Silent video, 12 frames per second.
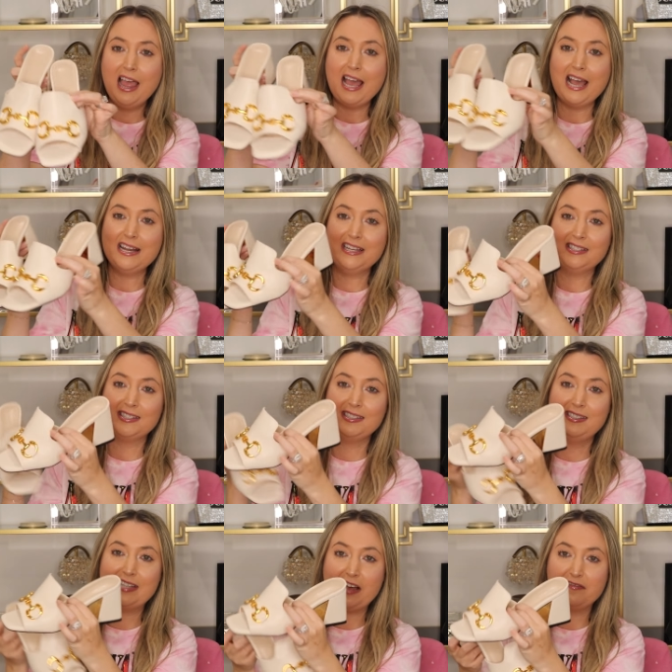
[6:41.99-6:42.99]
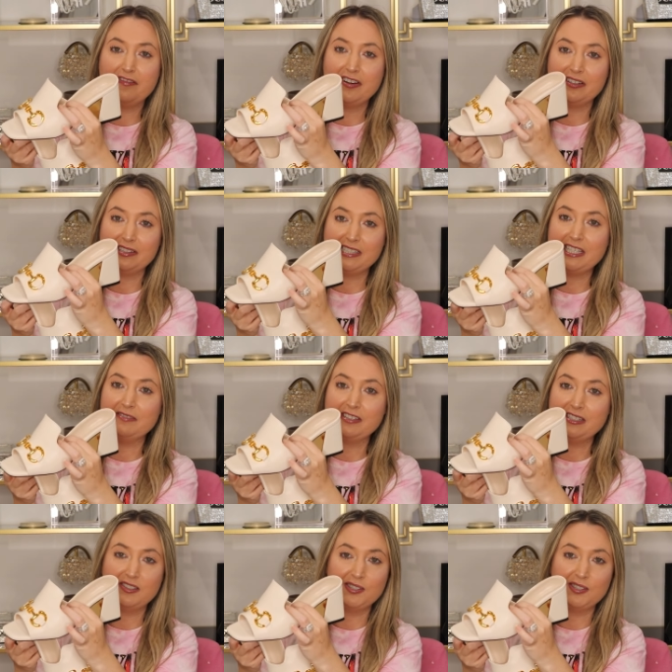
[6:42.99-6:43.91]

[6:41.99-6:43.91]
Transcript: and it's definitely giving